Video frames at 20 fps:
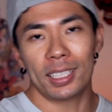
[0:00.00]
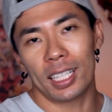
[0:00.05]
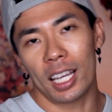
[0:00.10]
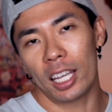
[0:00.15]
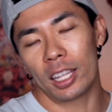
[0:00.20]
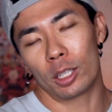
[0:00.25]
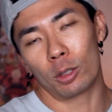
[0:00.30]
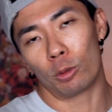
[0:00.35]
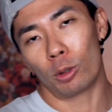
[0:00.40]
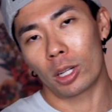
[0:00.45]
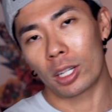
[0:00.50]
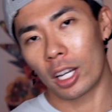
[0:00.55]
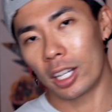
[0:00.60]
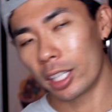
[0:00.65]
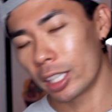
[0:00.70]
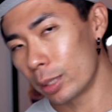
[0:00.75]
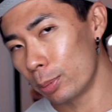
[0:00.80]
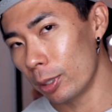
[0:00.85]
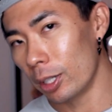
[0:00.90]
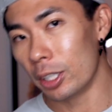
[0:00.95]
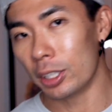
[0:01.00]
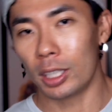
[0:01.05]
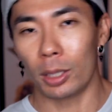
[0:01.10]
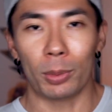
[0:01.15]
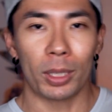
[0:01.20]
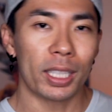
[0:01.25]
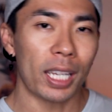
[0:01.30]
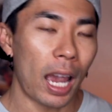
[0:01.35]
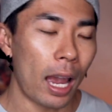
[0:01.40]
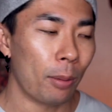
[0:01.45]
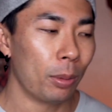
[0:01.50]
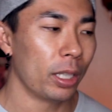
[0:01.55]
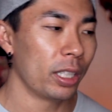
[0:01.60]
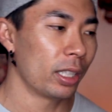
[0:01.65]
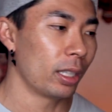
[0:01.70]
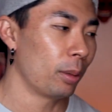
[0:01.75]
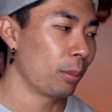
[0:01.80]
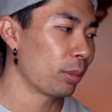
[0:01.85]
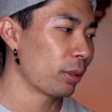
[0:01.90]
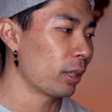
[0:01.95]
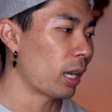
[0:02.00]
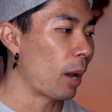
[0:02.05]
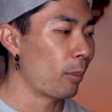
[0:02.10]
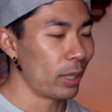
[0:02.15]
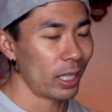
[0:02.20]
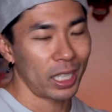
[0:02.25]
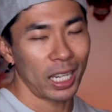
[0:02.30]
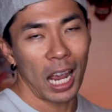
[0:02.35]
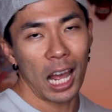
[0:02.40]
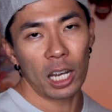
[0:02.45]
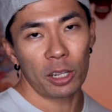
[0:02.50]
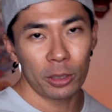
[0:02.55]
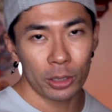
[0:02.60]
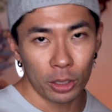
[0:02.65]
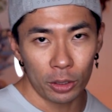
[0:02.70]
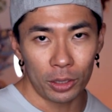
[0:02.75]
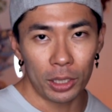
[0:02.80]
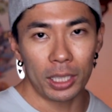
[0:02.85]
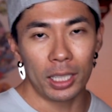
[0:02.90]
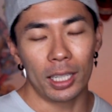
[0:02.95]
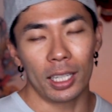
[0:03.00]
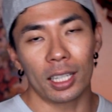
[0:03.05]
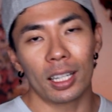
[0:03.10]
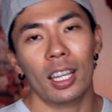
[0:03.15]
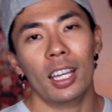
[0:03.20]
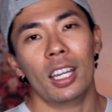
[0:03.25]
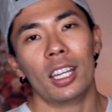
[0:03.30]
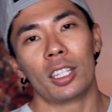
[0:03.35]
at, their workout experience, their metabolism, how much calories they're eating,